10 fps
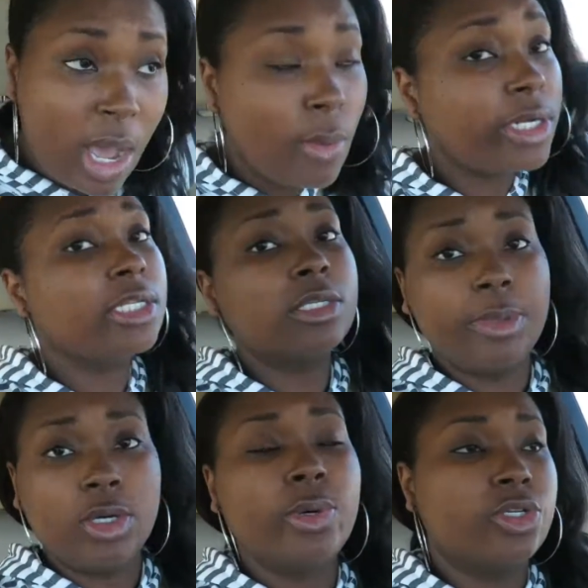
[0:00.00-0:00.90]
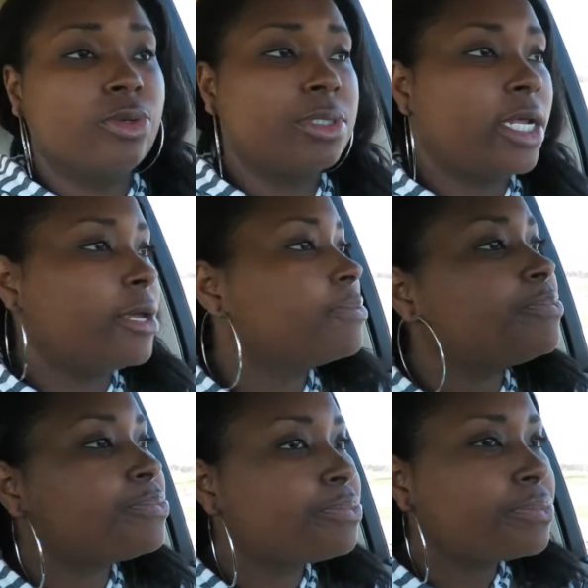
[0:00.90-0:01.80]
I wanted it to be a quick trip today.
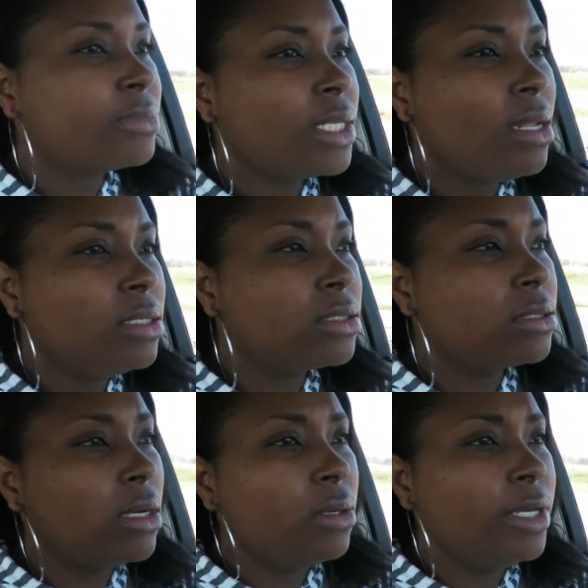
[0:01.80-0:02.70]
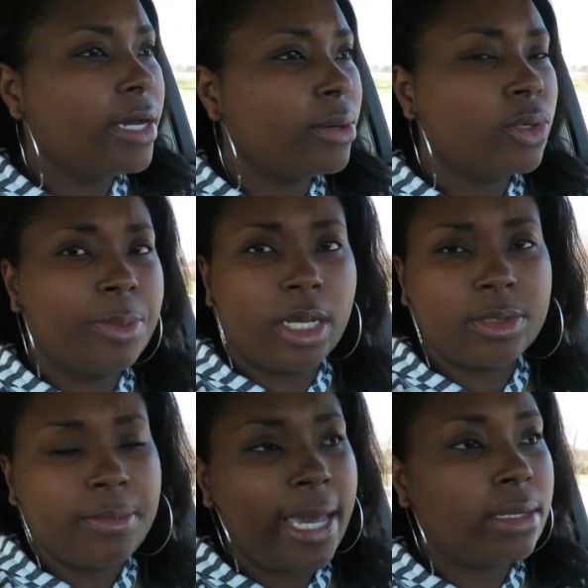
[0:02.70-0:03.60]
So yeah, I'm going to pick up
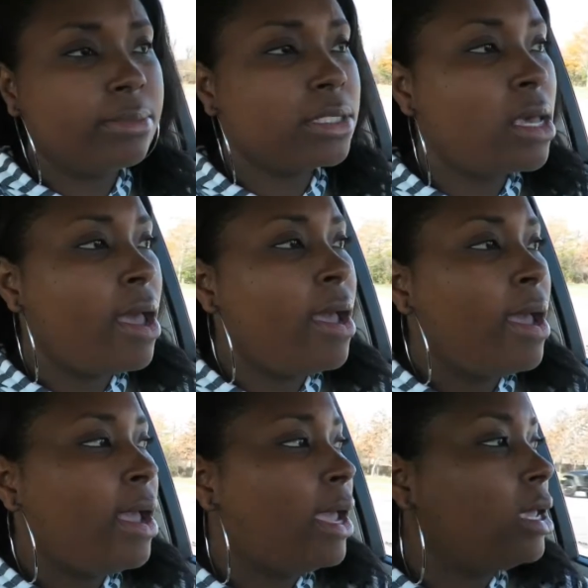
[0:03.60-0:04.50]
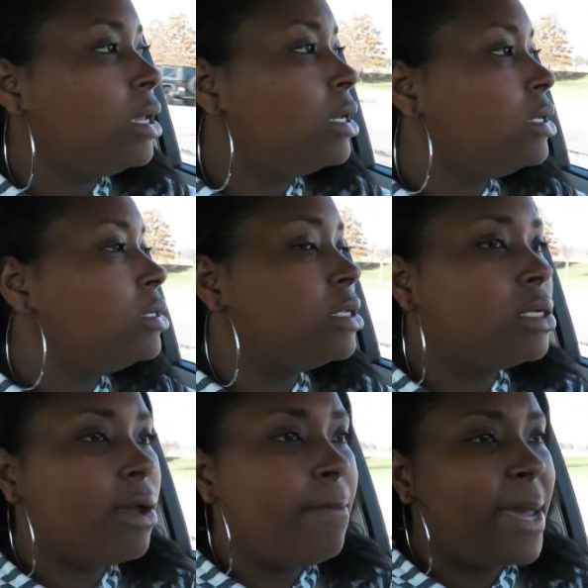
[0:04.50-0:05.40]
some items and
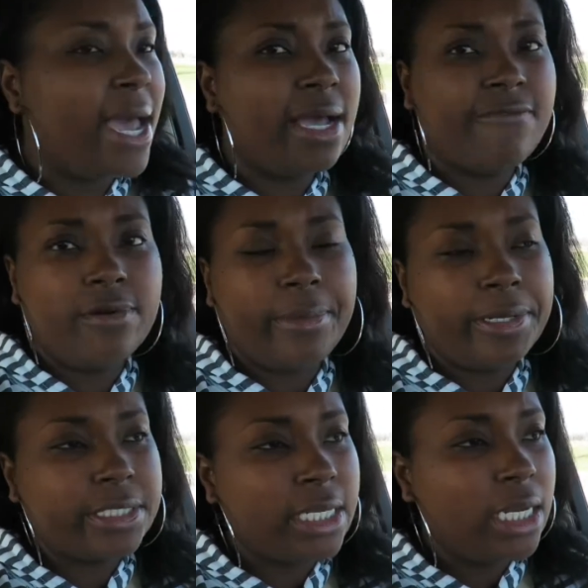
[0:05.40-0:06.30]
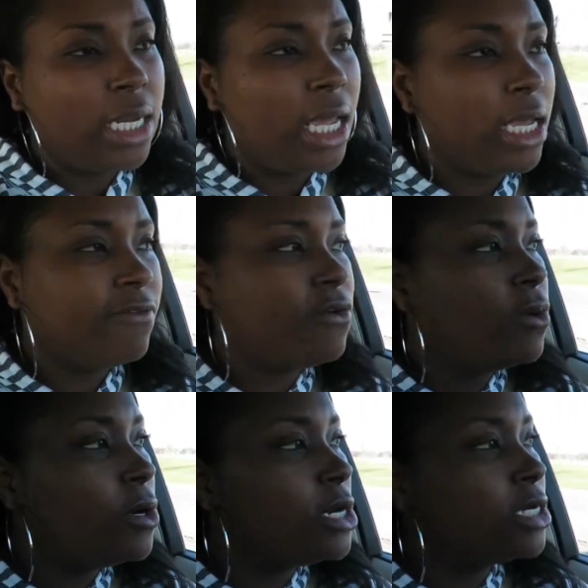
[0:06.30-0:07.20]
then come back. Football Sunday, of
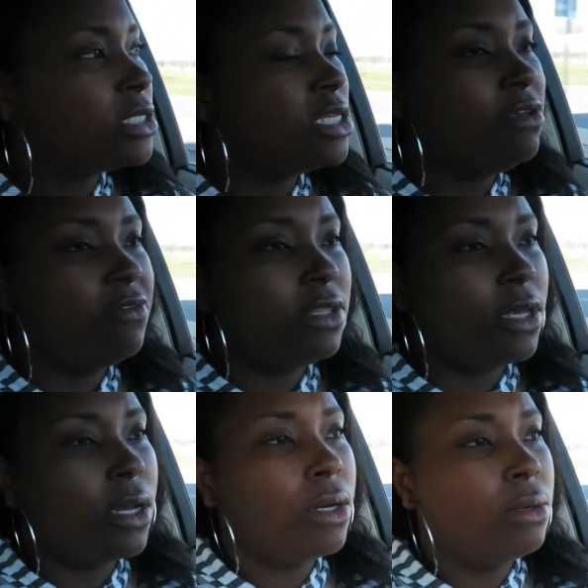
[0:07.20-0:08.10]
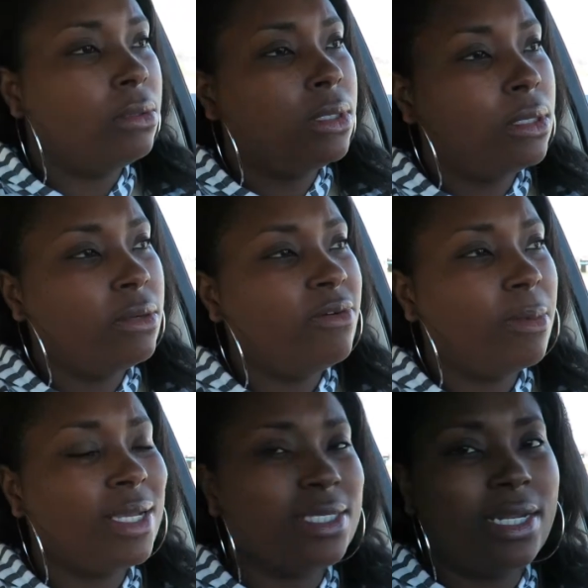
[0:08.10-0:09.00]
course, even though
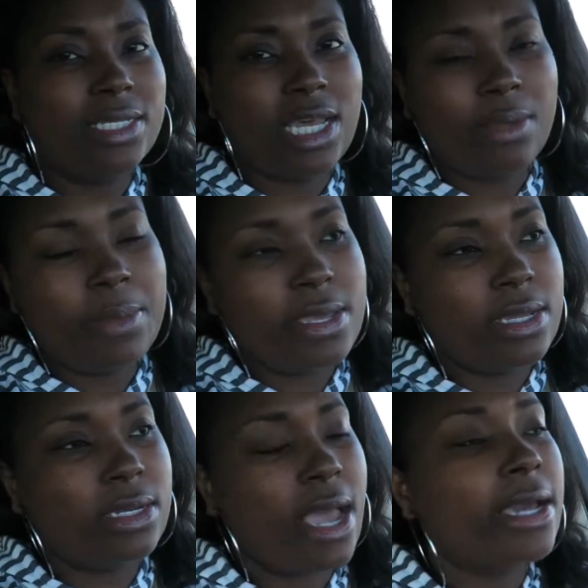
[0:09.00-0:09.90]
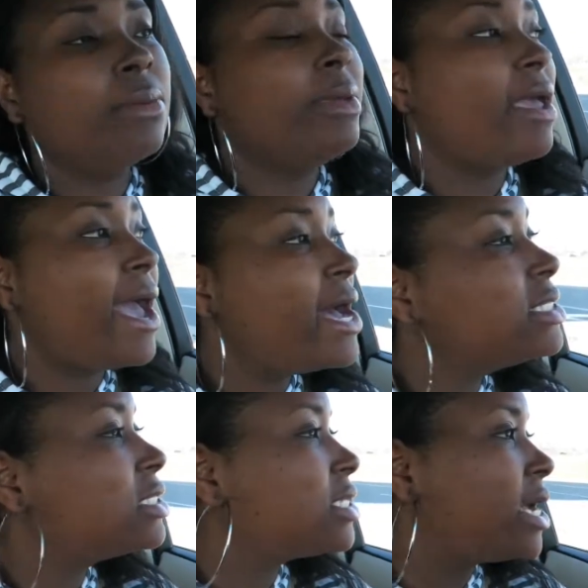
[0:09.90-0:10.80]
football Sunday is gonna be not gonna be
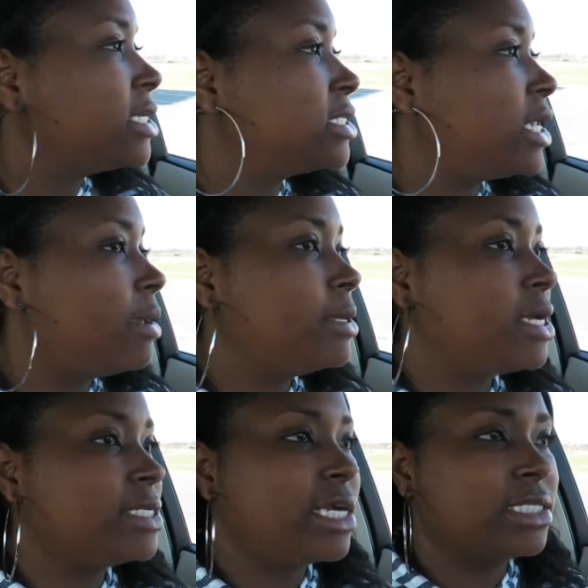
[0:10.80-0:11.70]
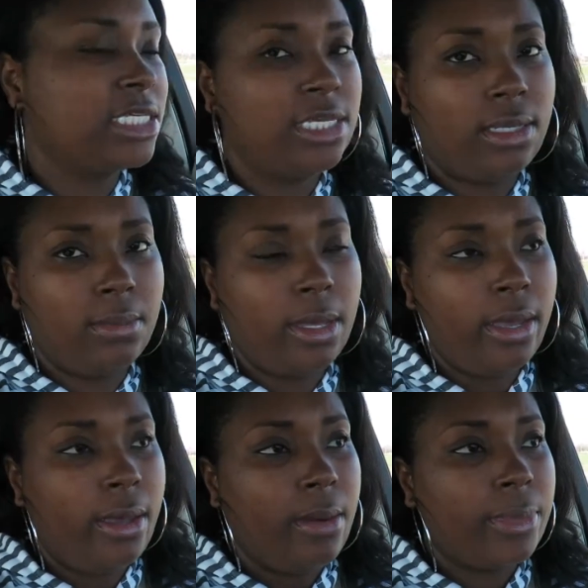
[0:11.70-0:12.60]
as exciting today because our team
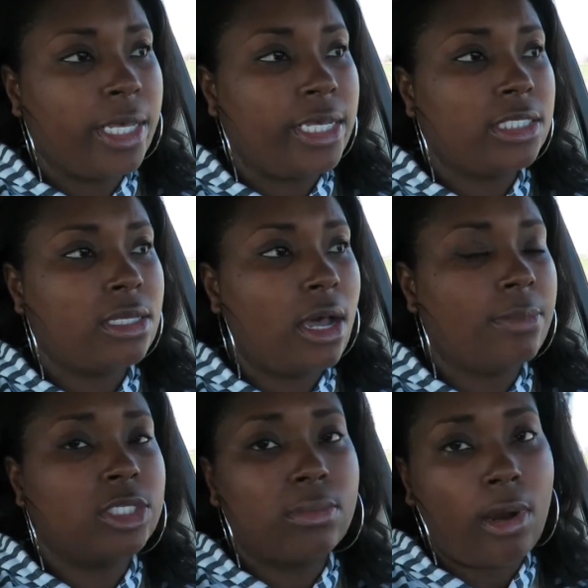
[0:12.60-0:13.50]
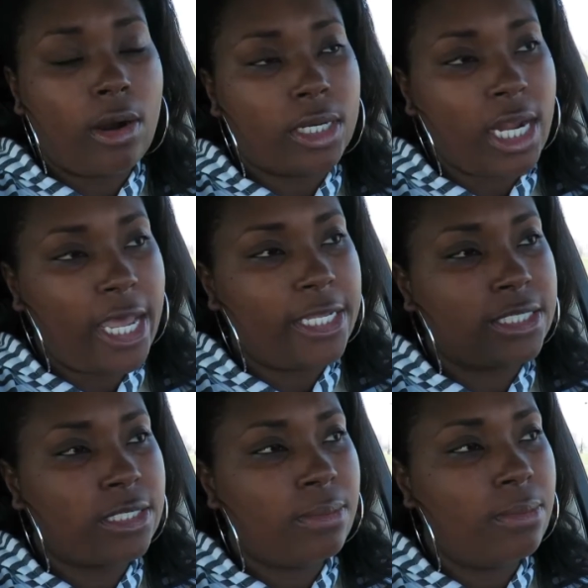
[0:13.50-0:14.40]
plays um, tomorrow night.